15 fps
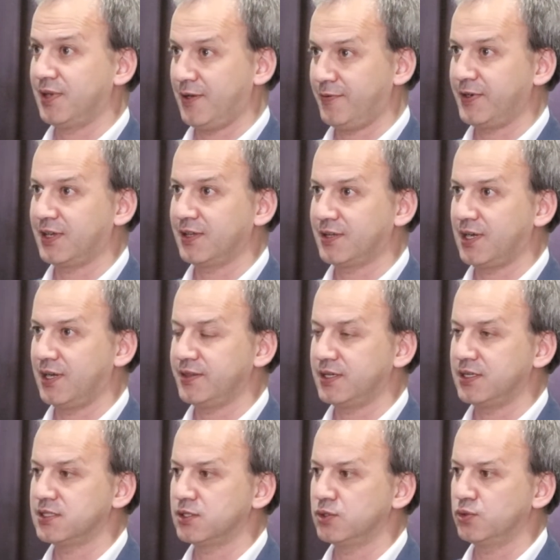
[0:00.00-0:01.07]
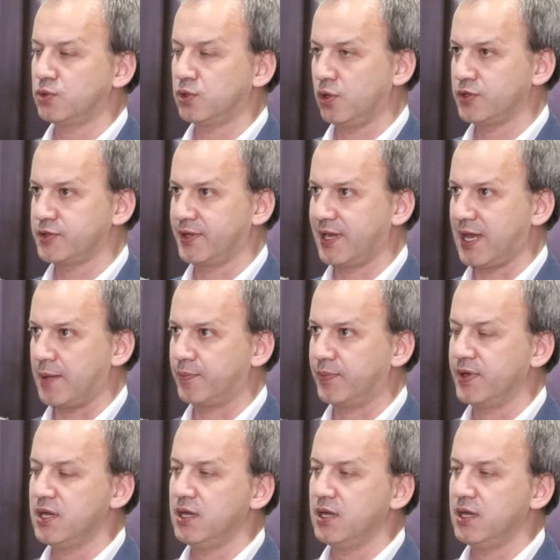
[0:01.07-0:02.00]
African countries to close the gap.